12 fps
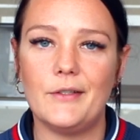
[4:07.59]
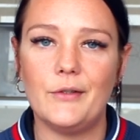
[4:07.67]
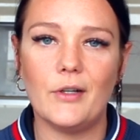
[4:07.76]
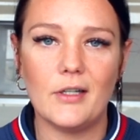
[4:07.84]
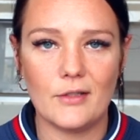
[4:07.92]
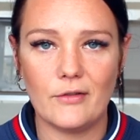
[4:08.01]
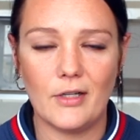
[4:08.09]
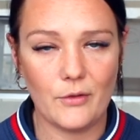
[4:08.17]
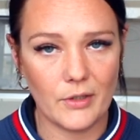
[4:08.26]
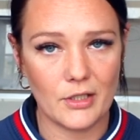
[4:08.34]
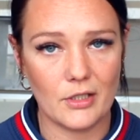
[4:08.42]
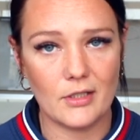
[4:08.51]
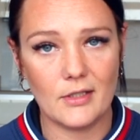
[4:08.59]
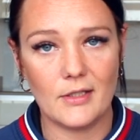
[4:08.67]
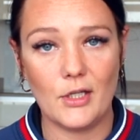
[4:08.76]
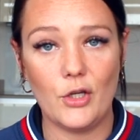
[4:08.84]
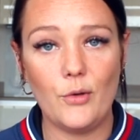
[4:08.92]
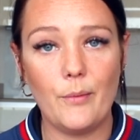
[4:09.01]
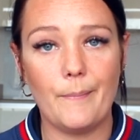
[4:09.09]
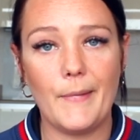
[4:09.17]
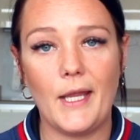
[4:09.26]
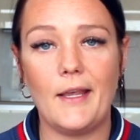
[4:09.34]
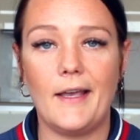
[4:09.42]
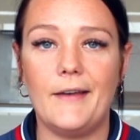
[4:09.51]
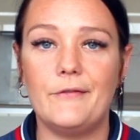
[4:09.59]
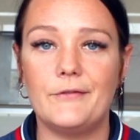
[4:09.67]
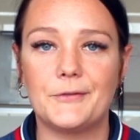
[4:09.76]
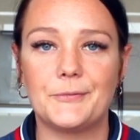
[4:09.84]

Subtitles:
to answer any questions that you may have.